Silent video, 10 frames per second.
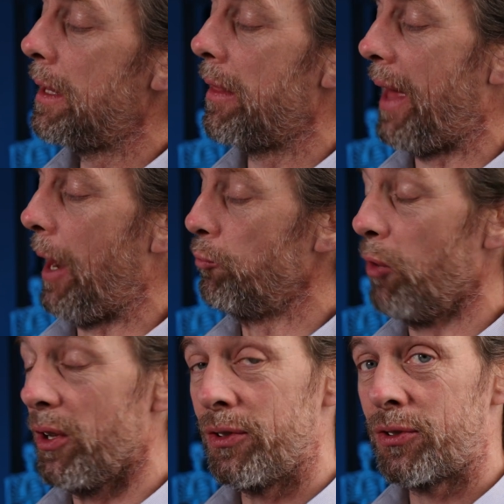that
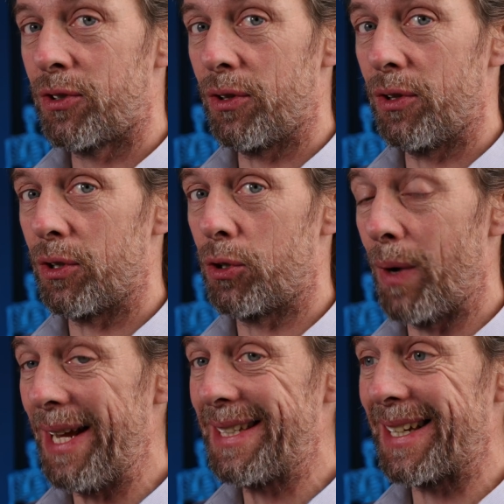runs to the
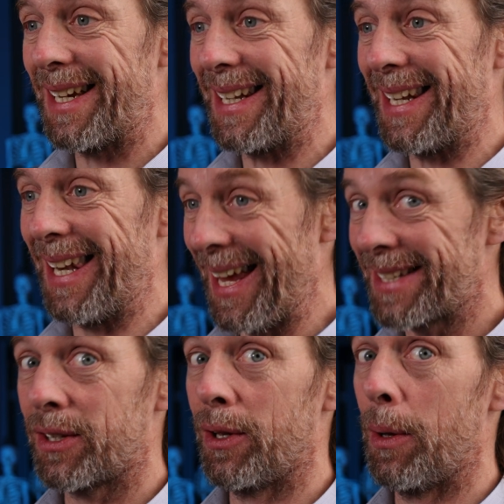greater and
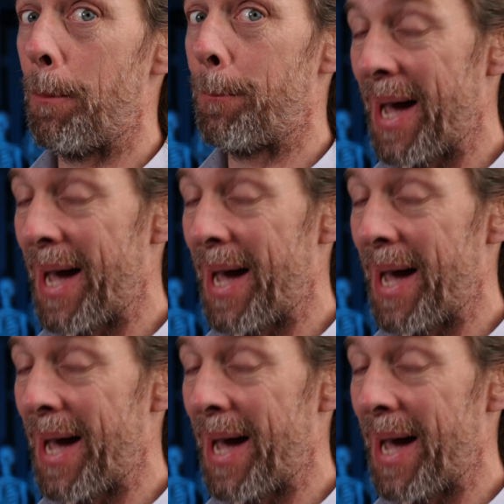lesser